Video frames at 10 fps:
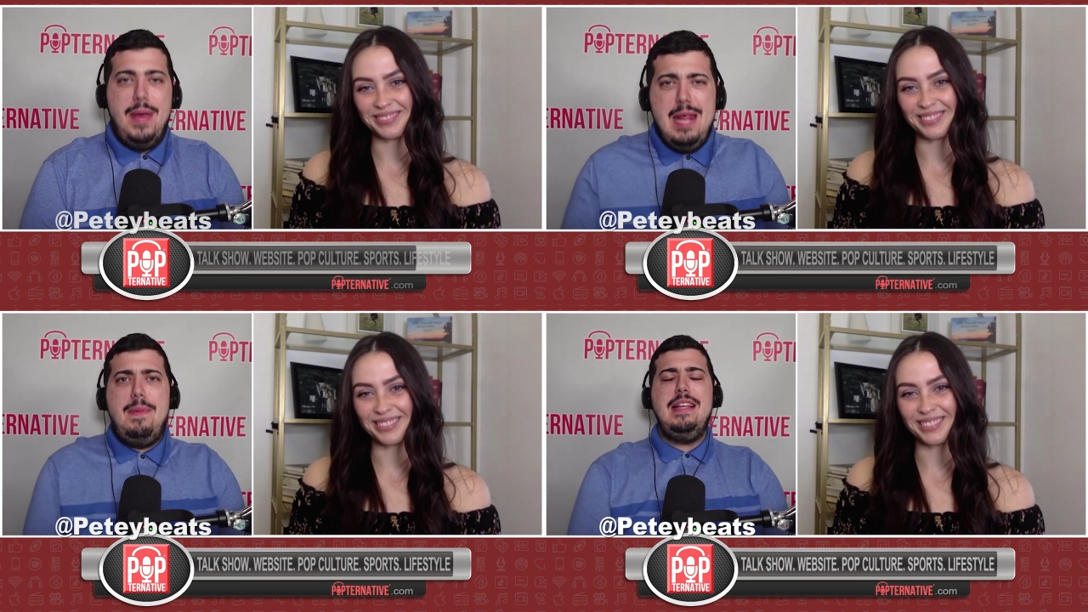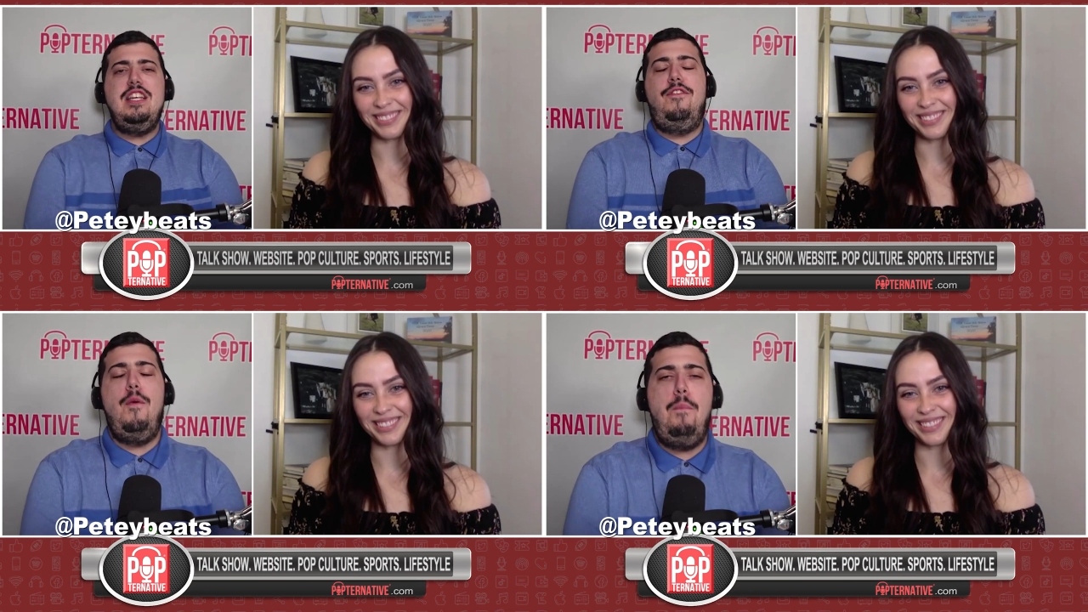Speaker 1: PD
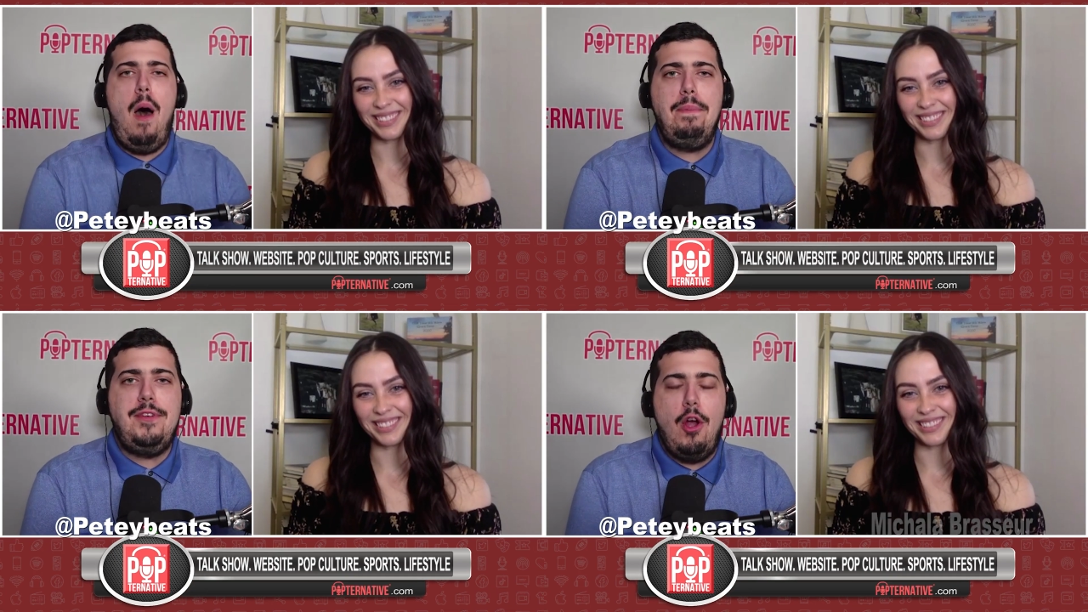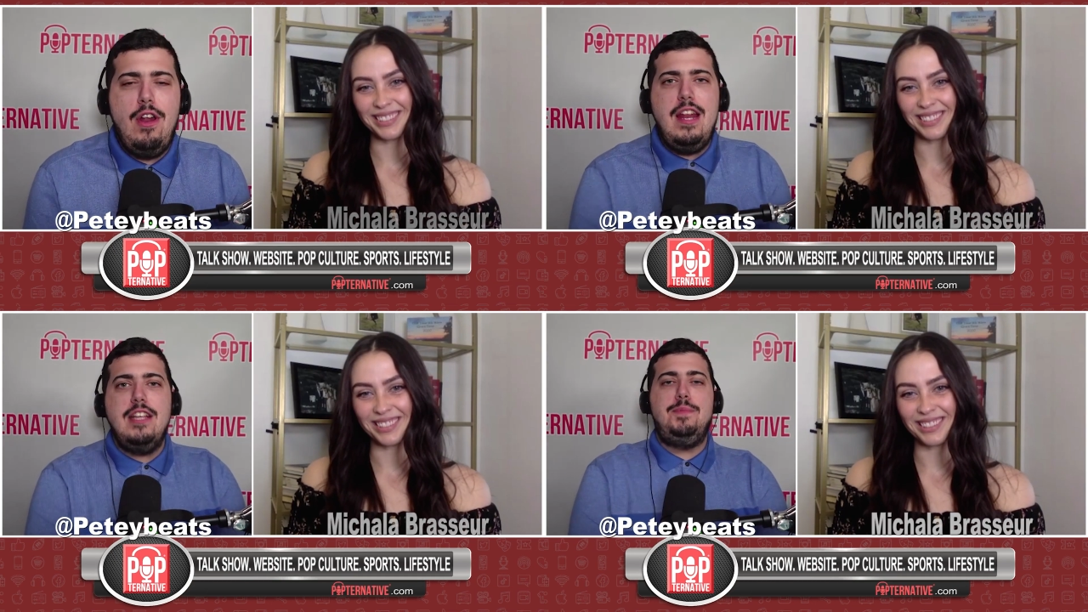Beats here from
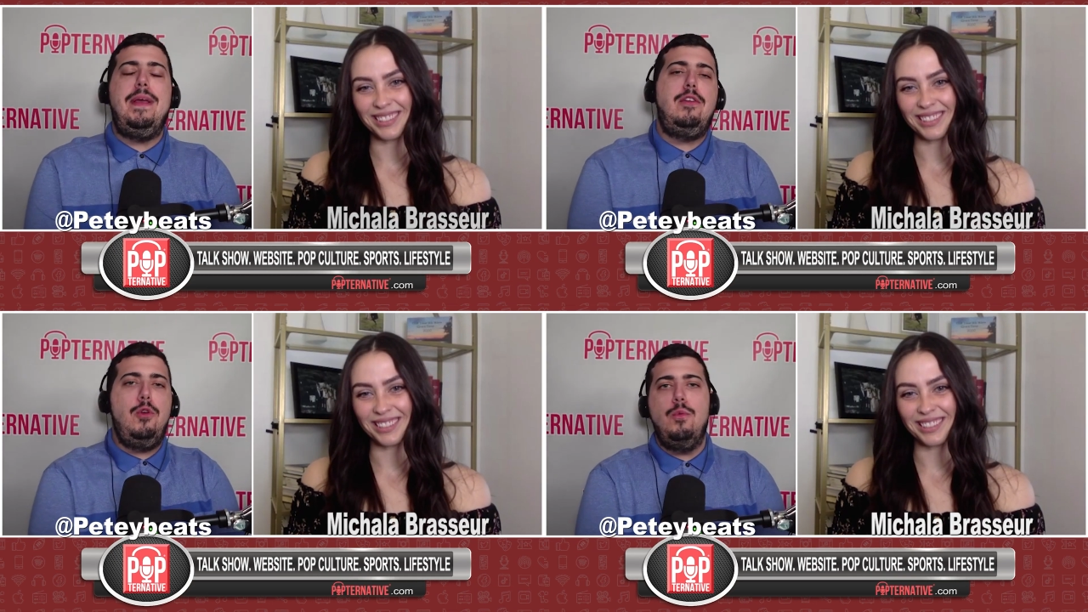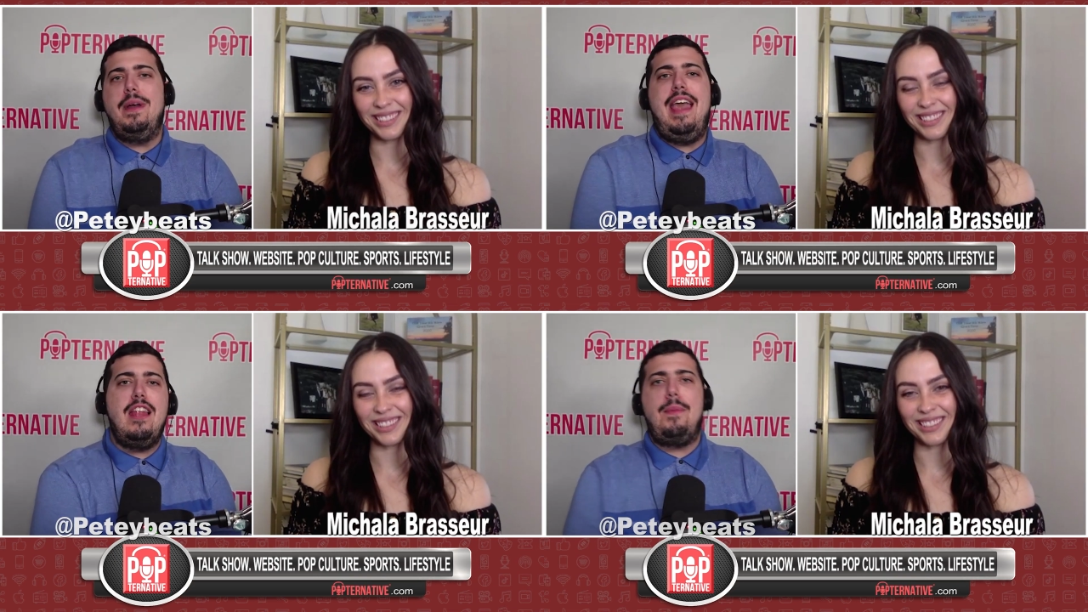Popternative, speaking to
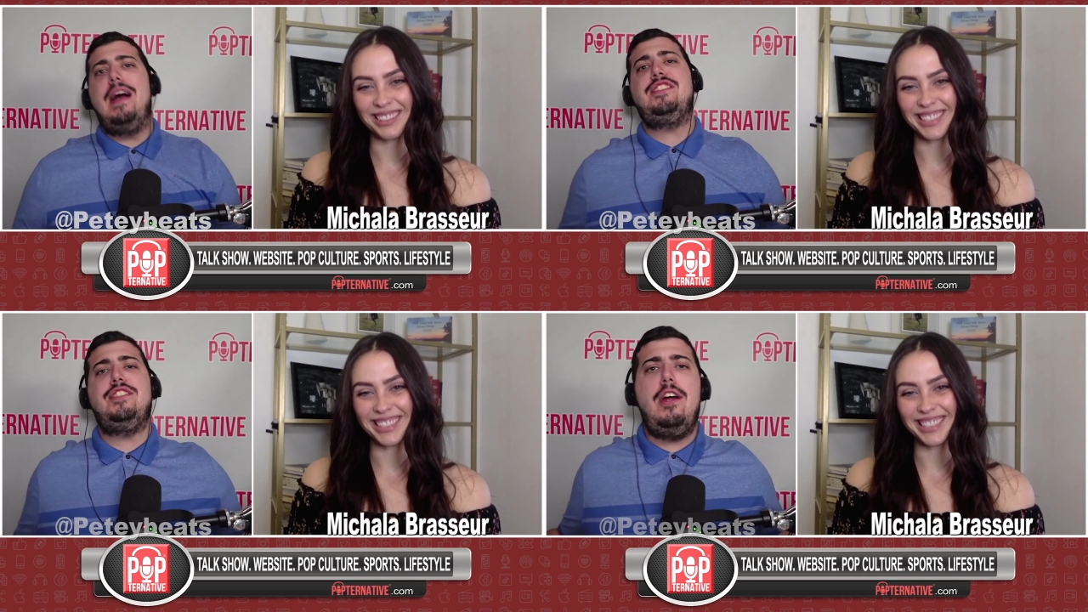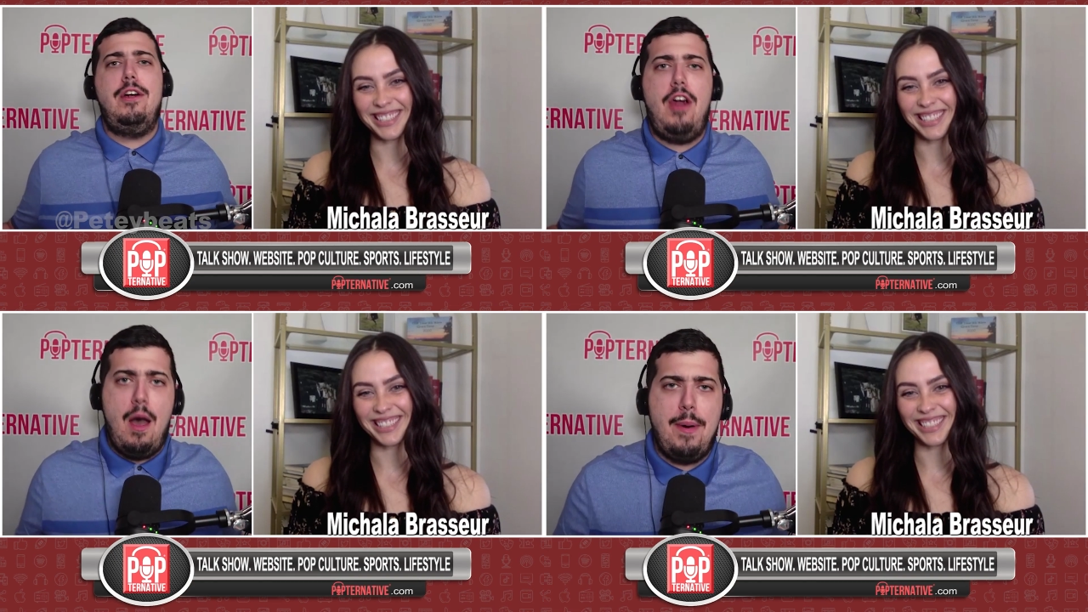Michala Brasseur